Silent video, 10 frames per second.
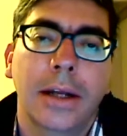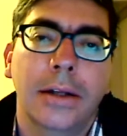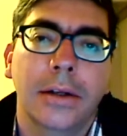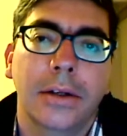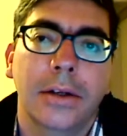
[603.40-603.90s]

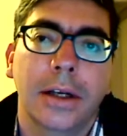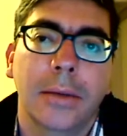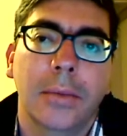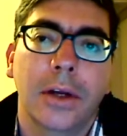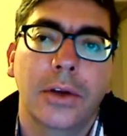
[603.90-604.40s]
wait until I
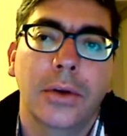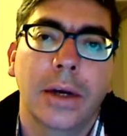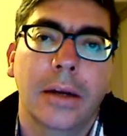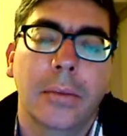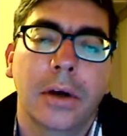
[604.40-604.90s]
get my new
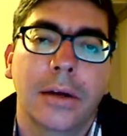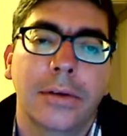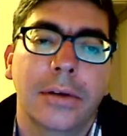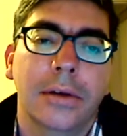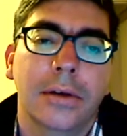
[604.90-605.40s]

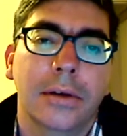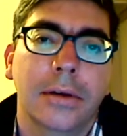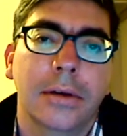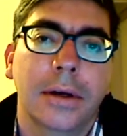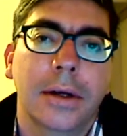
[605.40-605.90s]
atomizers
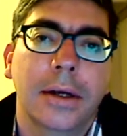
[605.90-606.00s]
and